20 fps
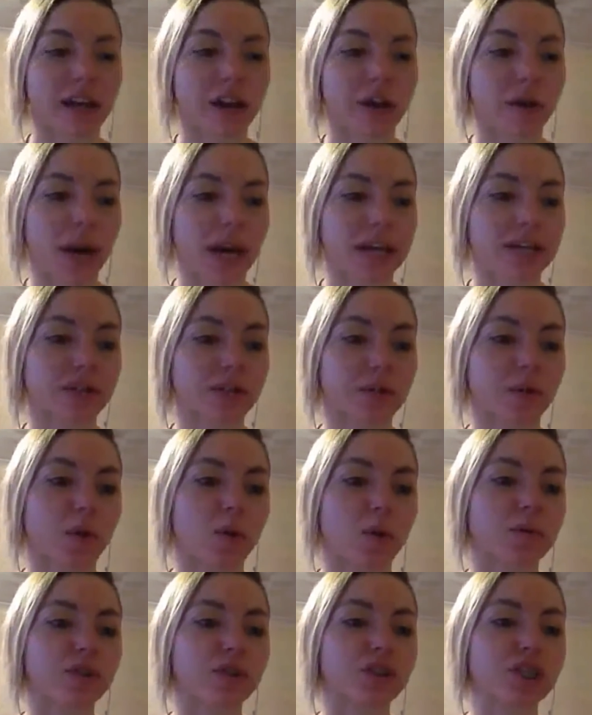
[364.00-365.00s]
Okay, so
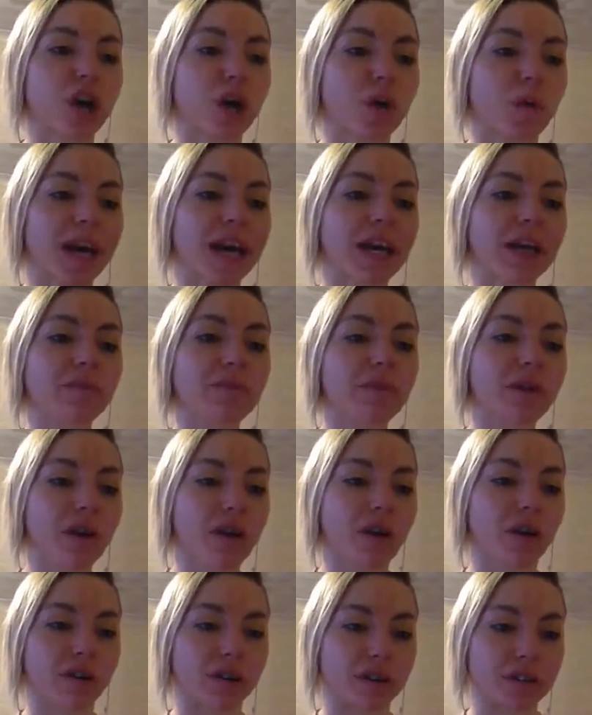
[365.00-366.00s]
cool. So in
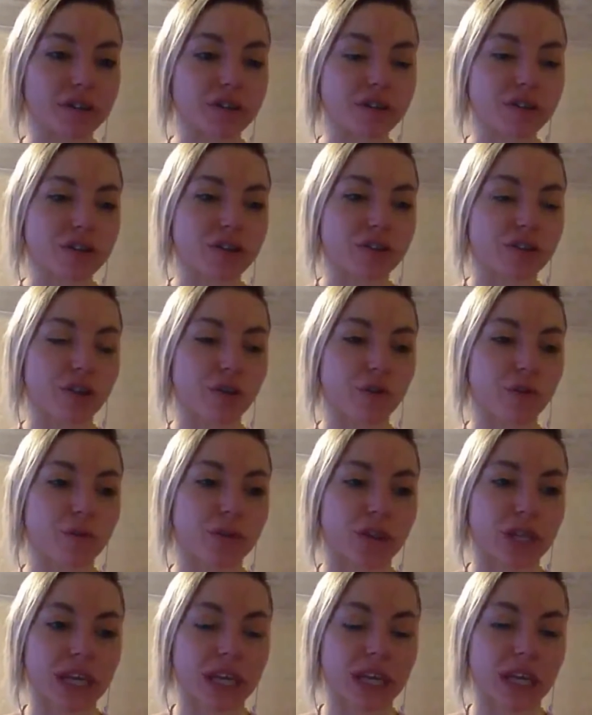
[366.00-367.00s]
regards to
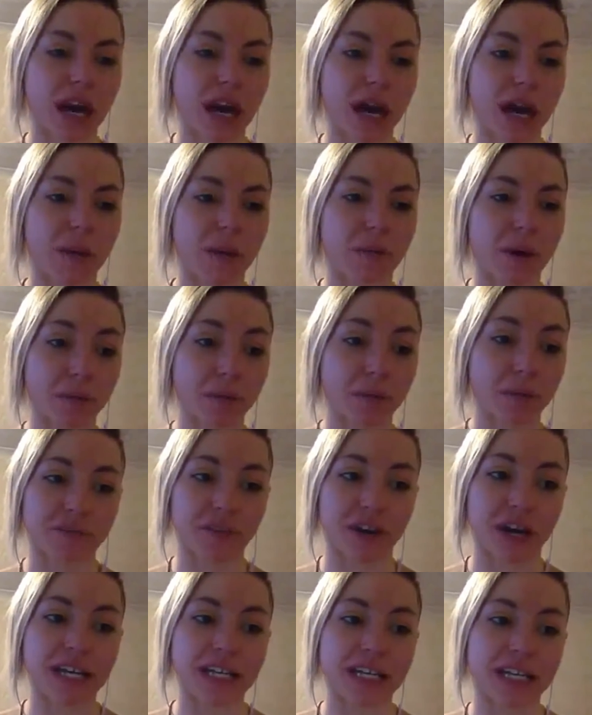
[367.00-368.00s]
the published
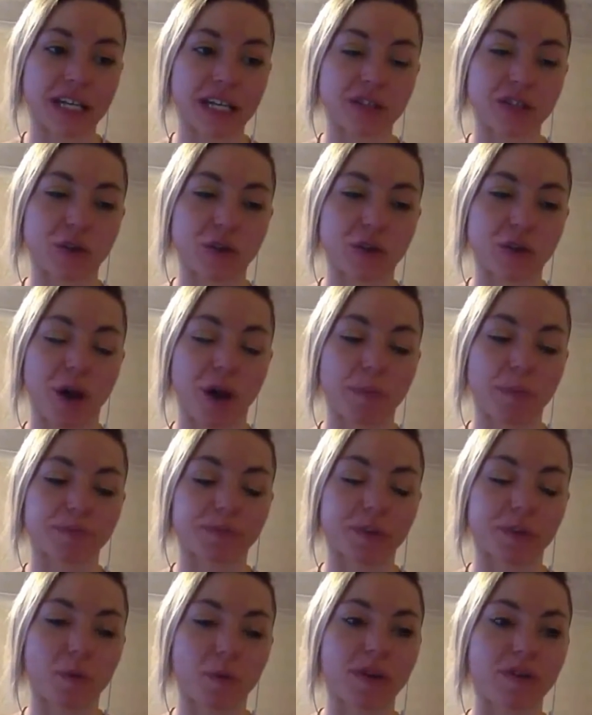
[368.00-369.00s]
findings,
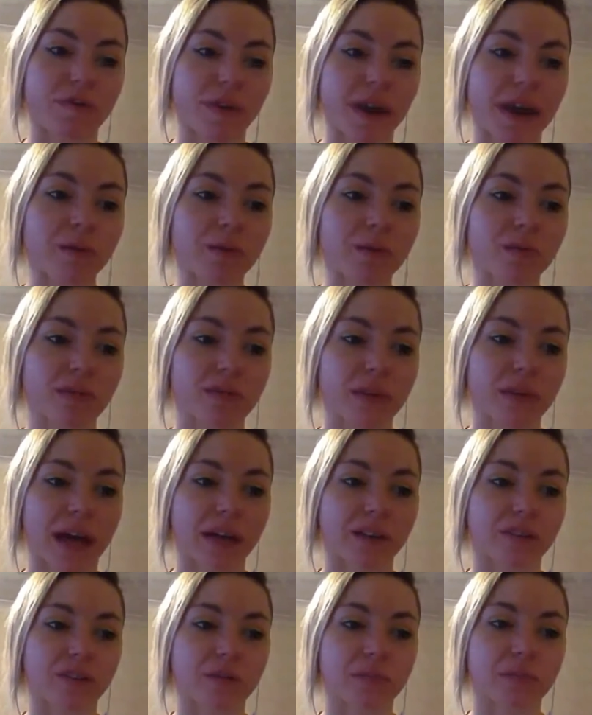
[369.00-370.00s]
we found
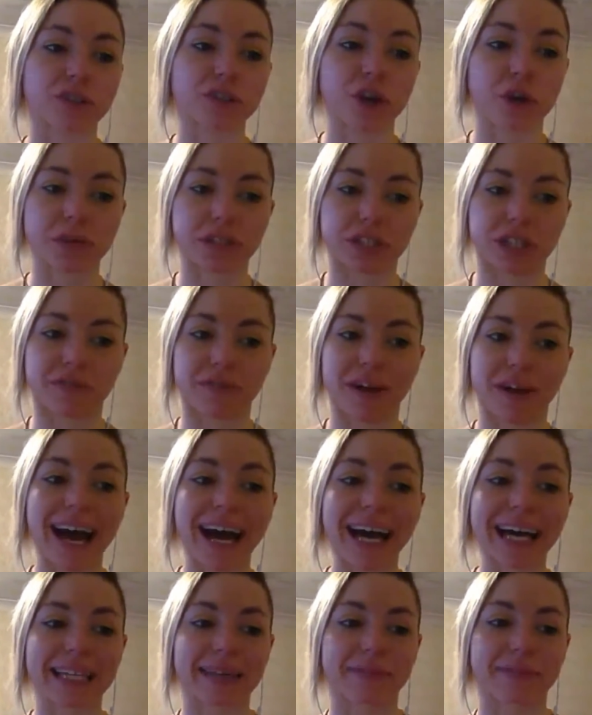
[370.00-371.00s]
that the majority of
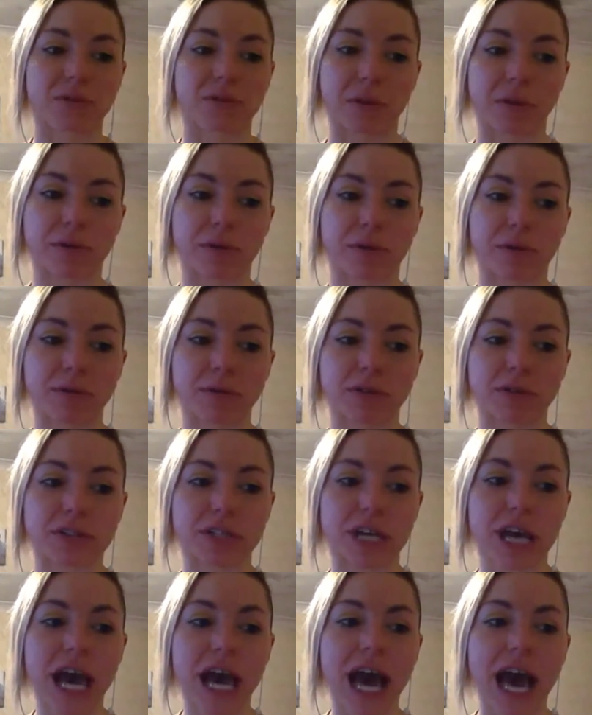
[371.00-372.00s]
high-level
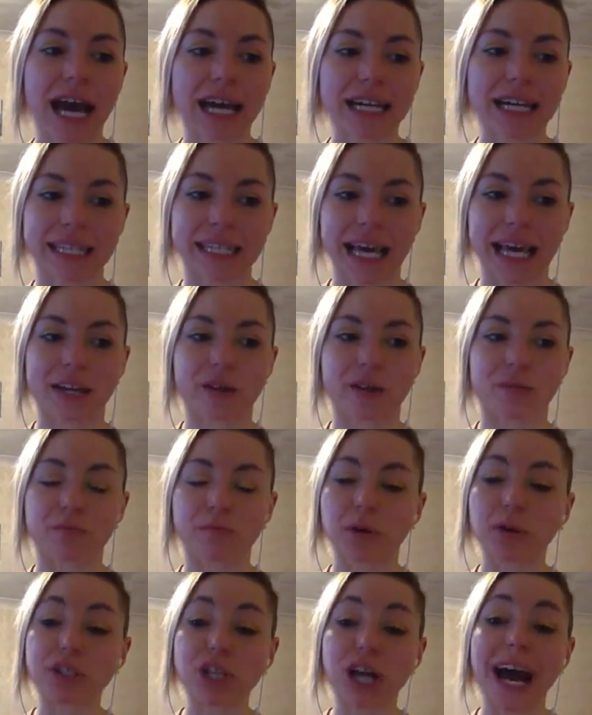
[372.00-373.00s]
bodybuilders actually had a
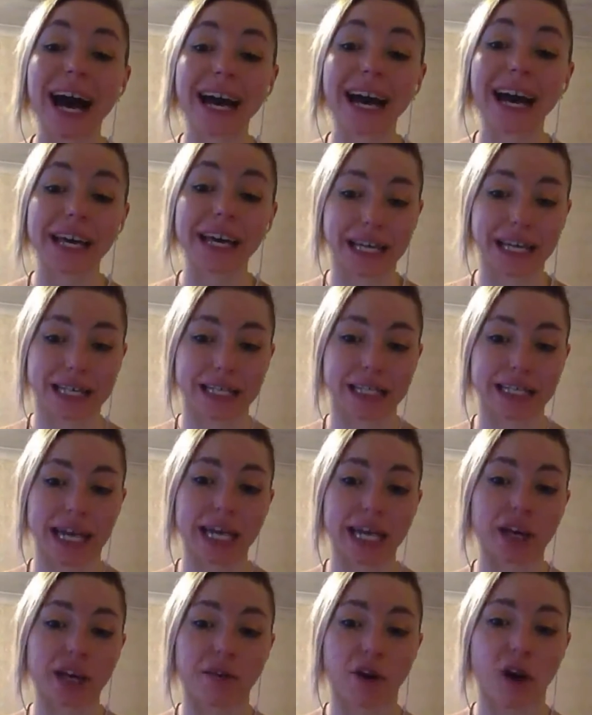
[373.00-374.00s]
much higher
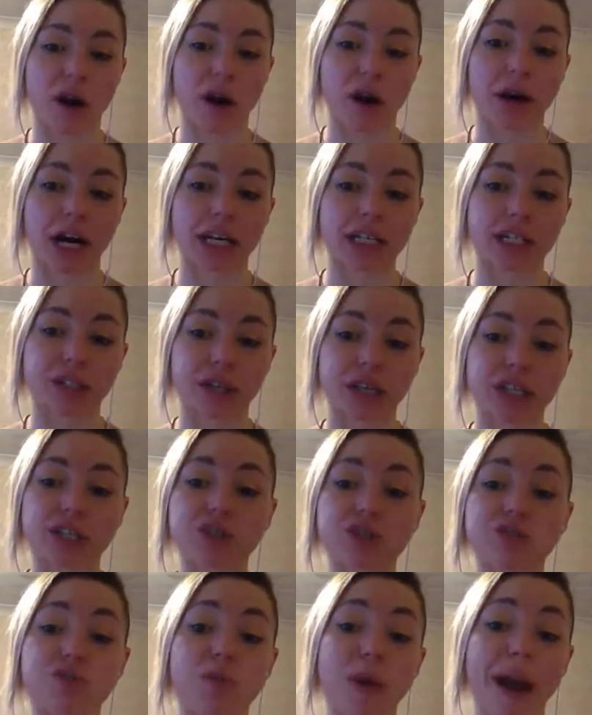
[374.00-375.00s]
intake of carbohydrates
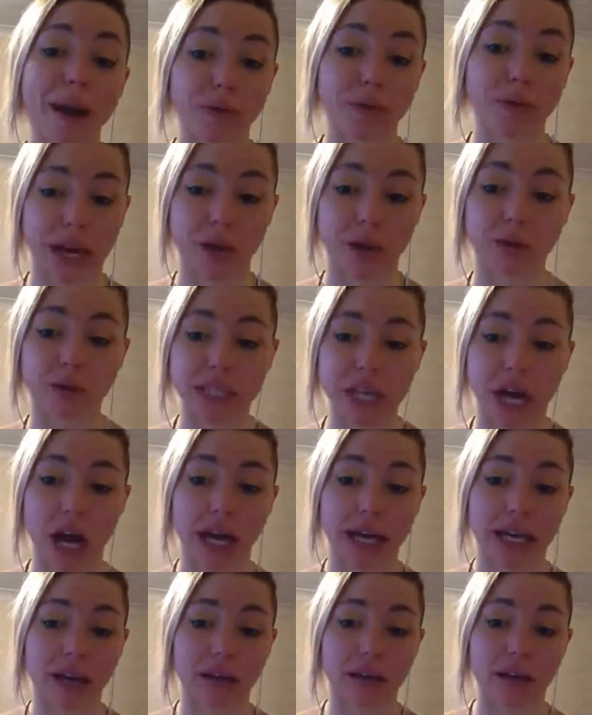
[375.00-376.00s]
throughout their
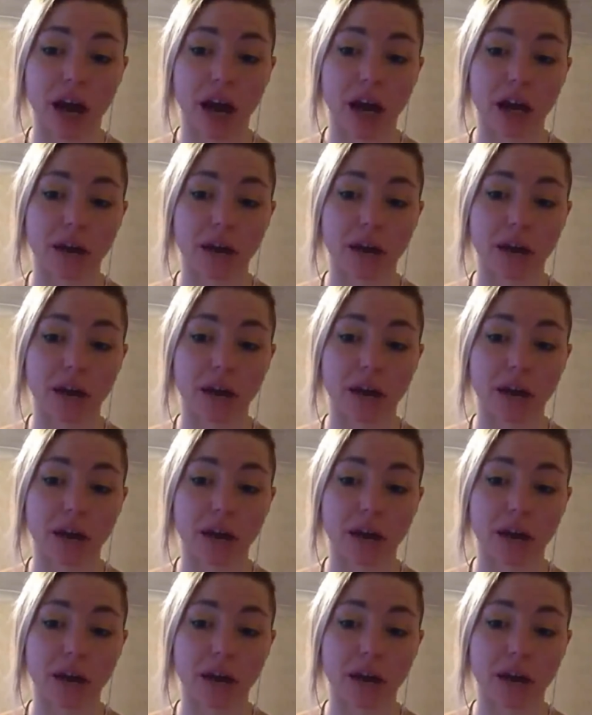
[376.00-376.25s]
entire